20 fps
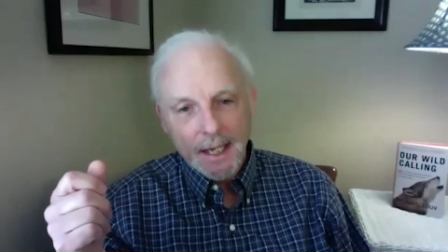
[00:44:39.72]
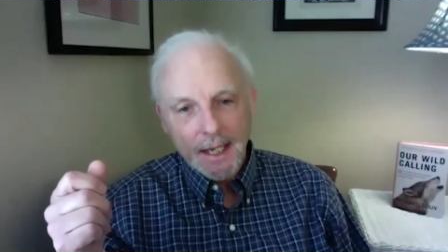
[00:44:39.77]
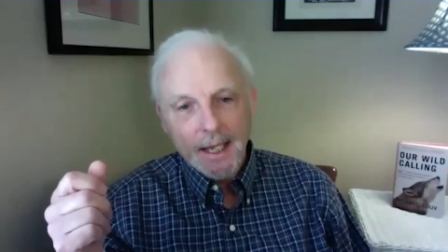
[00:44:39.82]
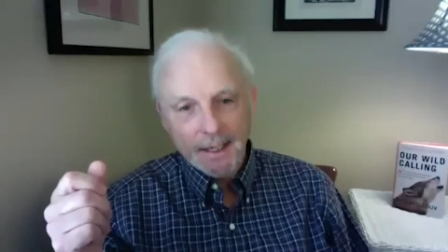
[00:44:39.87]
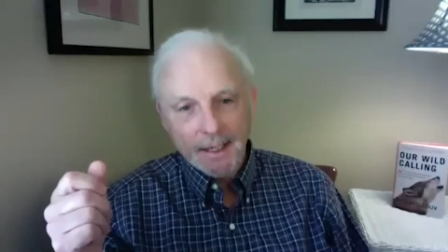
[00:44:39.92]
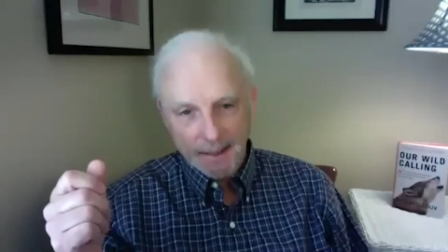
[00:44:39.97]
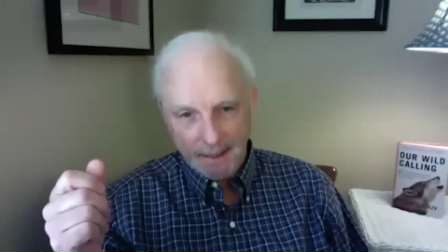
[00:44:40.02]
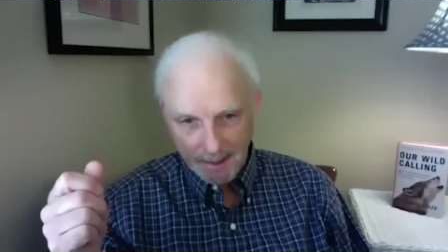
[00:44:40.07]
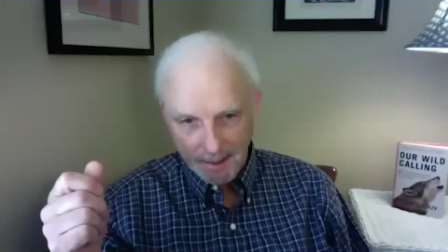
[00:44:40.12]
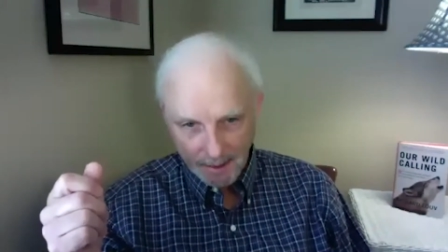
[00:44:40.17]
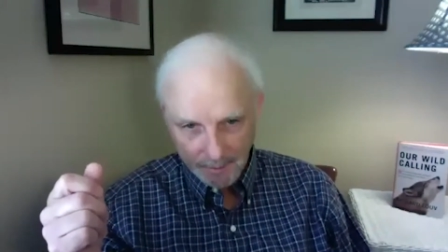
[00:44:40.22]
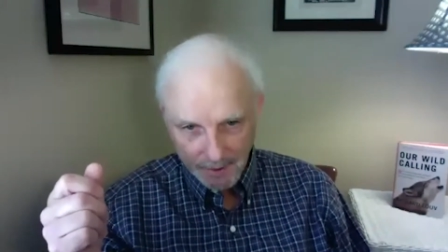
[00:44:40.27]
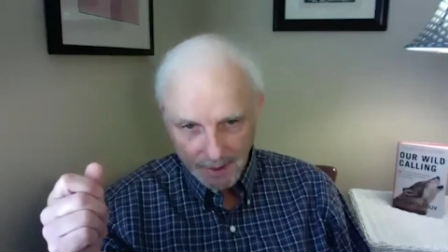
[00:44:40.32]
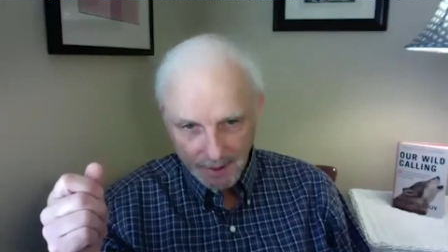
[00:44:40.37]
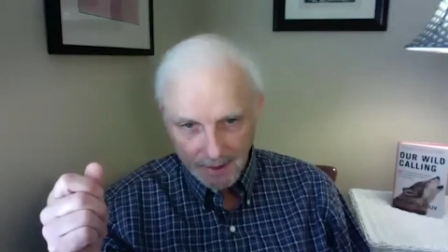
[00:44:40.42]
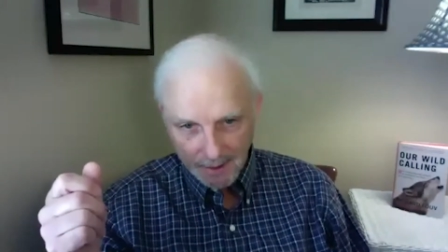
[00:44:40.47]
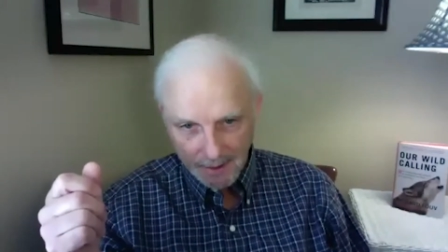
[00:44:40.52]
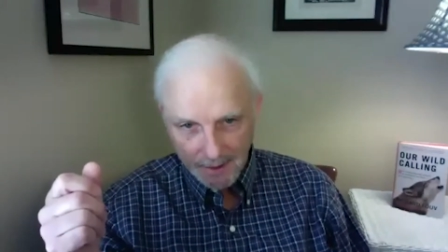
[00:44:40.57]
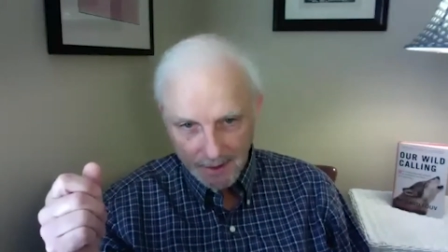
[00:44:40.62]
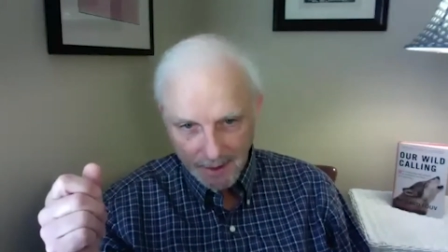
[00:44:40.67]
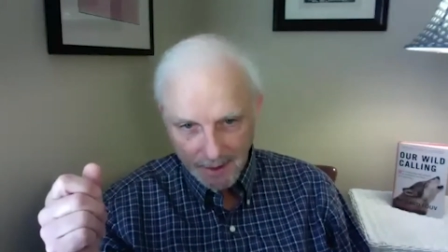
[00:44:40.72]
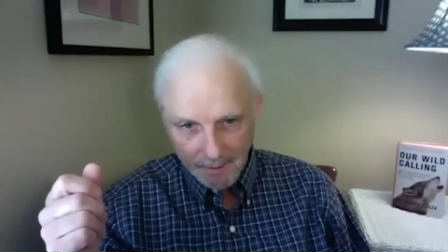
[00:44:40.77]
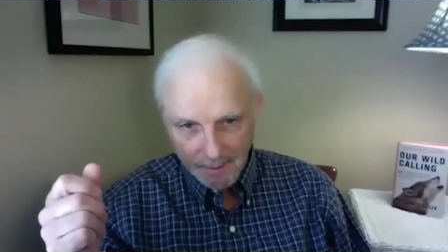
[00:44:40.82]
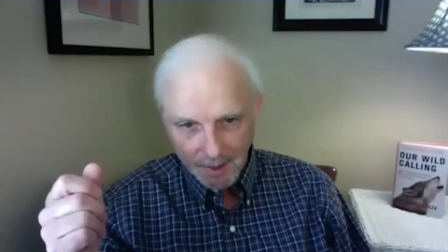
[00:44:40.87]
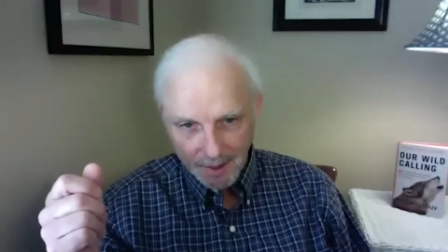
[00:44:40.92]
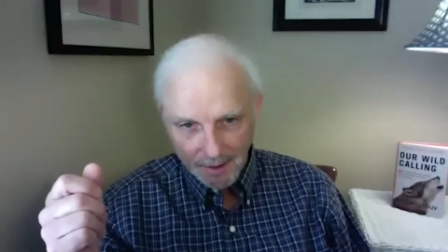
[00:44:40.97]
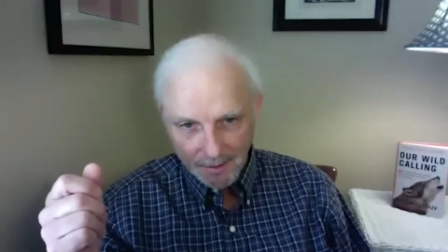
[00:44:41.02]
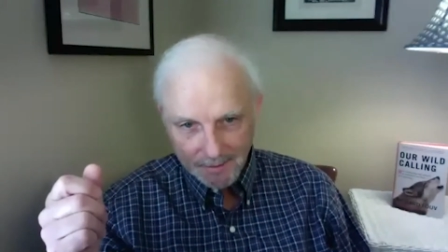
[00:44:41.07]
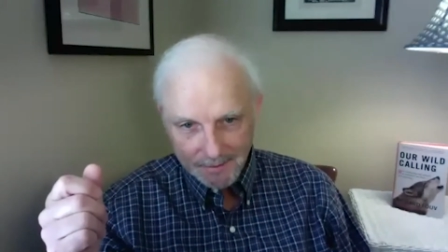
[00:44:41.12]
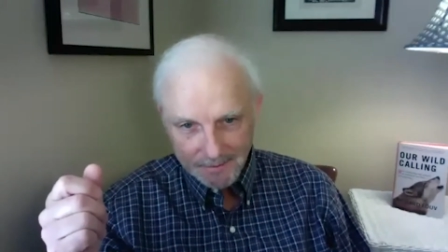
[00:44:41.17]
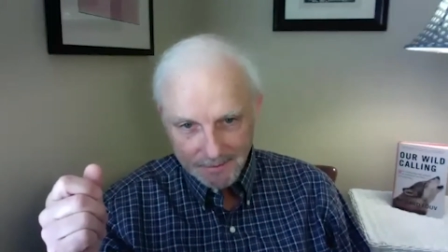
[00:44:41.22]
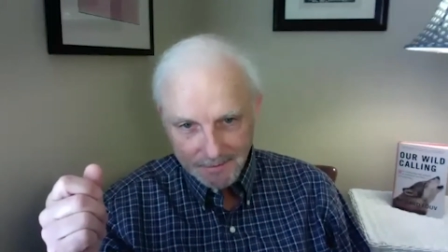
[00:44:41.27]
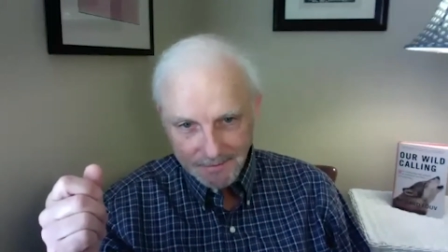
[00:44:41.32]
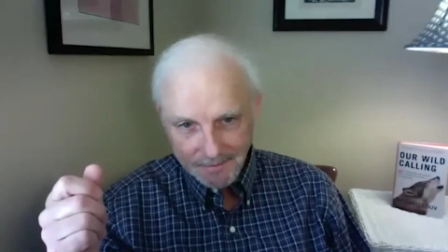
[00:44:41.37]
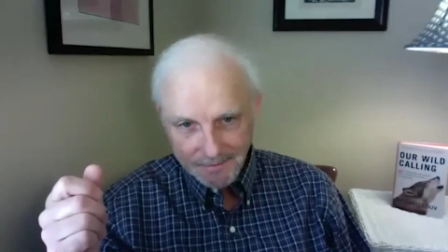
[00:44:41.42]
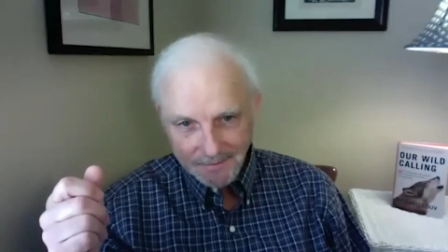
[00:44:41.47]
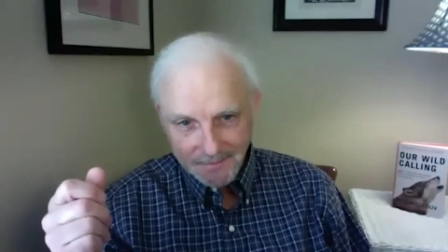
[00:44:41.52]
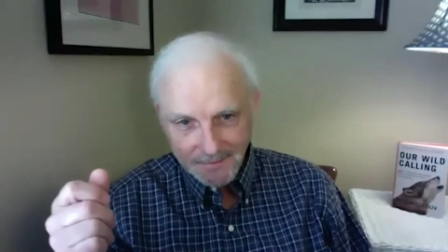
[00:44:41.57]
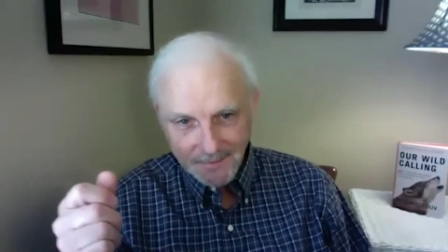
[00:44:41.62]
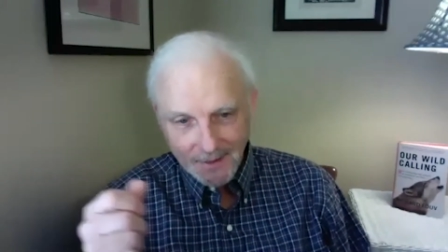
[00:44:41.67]
and it came down and got me.
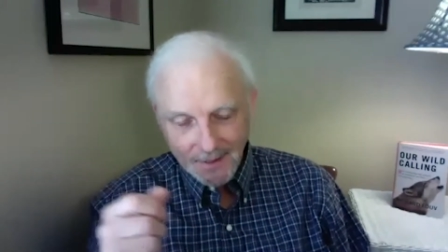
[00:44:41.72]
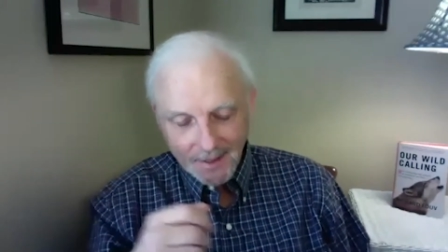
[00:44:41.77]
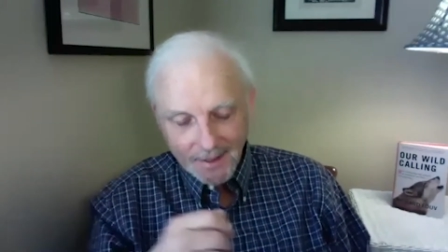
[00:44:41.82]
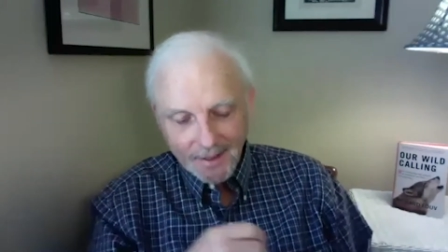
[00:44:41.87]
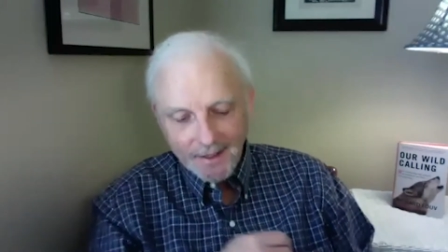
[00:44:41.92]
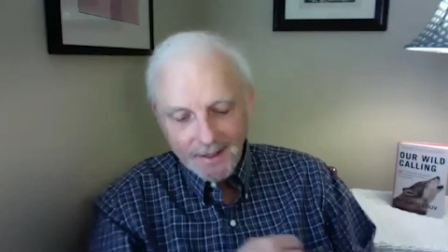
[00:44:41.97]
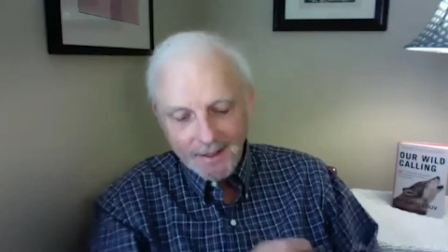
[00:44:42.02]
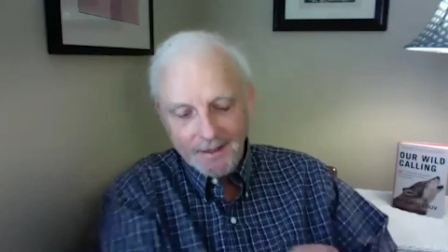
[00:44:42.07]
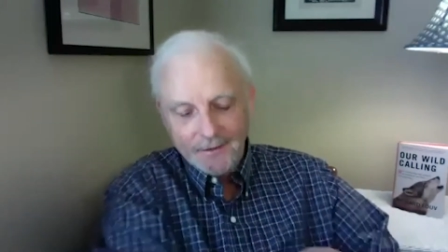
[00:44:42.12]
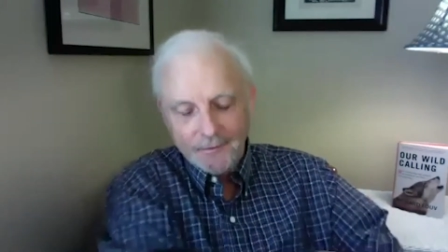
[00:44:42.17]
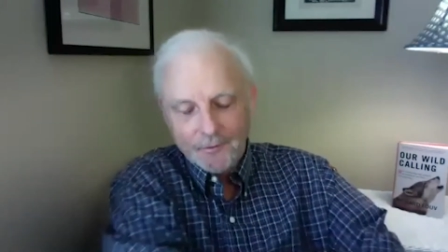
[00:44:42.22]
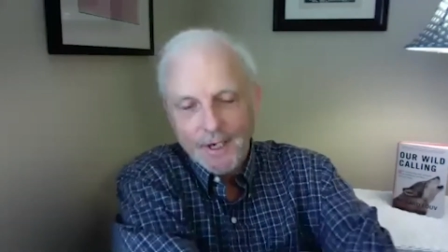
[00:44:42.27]
And